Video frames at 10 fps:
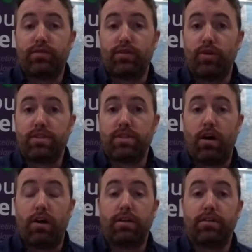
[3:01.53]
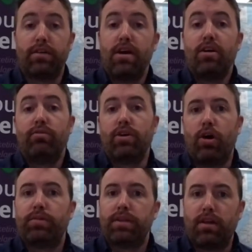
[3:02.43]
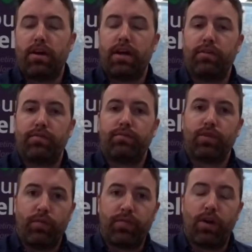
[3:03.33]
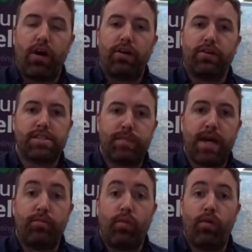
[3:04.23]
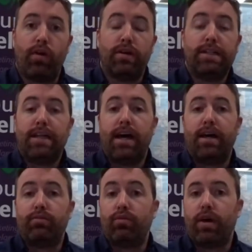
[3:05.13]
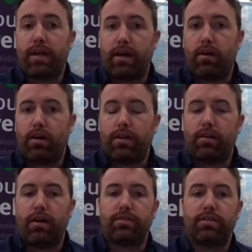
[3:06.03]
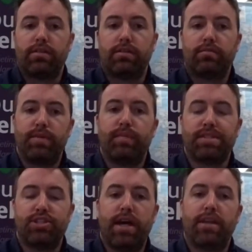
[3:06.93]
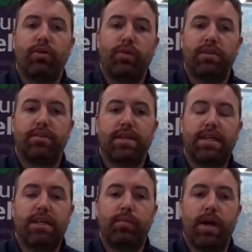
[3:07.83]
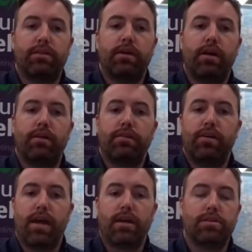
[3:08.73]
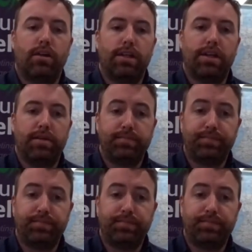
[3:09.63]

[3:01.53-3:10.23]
to come to Ireland, we hope that they'll kind of come for longer and spend more, and we want to get Ireland onto the people's agenda when they're thinking about their next holiday.